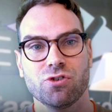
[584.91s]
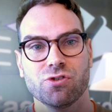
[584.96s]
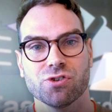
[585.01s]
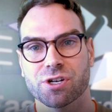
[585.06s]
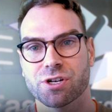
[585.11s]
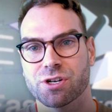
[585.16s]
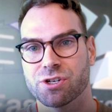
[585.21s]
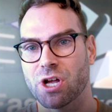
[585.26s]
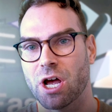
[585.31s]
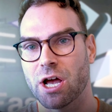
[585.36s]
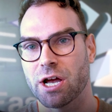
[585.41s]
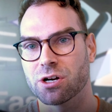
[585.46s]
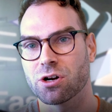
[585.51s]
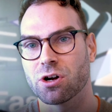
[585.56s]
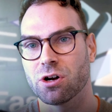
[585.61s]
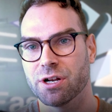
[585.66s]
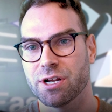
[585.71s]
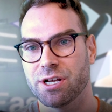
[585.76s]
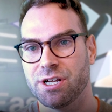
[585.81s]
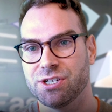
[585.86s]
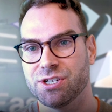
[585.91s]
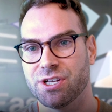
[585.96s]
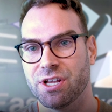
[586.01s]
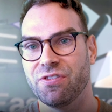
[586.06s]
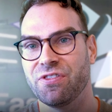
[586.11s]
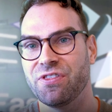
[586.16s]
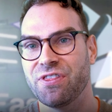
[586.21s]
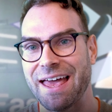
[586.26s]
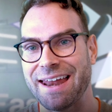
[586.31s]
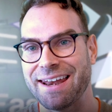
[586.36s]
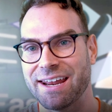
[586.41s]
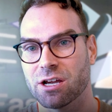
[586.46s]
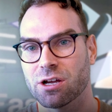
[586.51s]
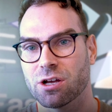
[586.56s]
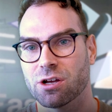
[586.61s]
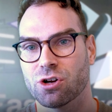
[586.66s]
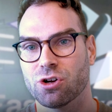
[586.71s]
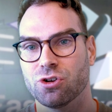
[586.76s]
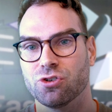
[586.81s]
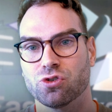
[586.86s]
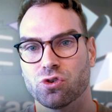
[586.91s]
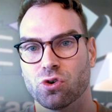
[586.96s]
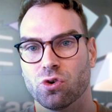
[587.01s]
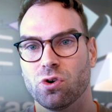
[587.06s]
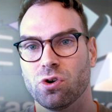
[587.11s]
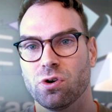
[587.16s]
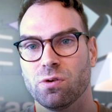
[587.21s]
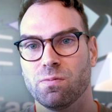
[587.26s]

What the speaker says: use a design called a synthetic control